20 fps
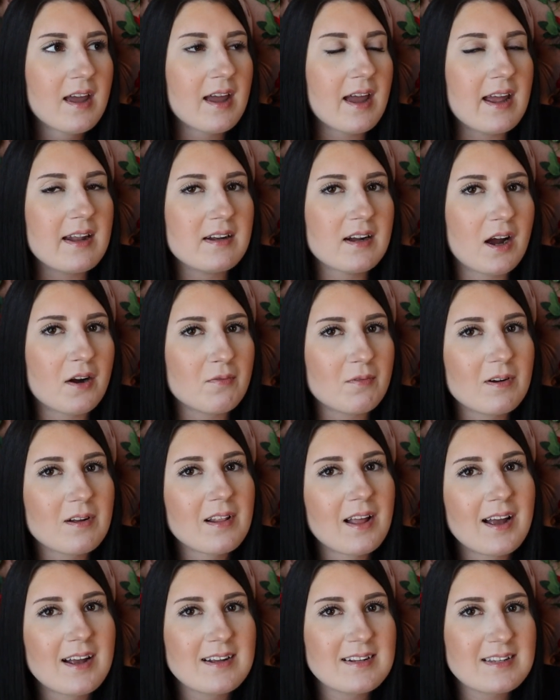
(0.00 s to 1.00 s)
and not
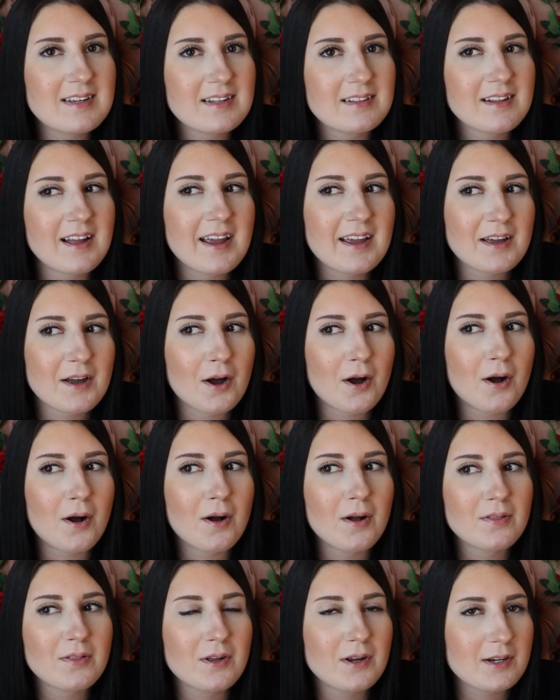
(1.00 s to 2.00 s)
realizing like
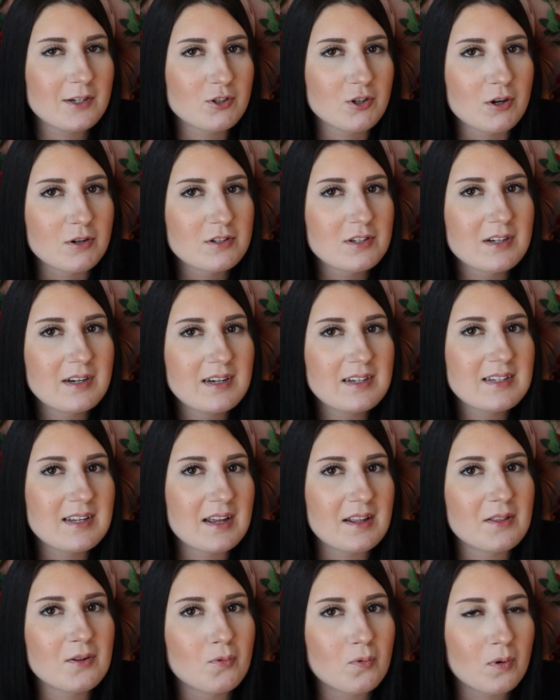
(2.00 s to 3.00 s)
the atrocities
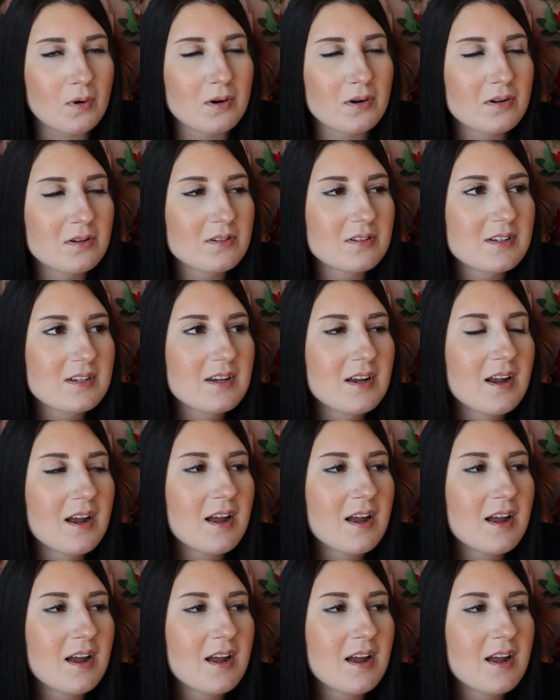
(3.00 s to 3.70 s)
in the world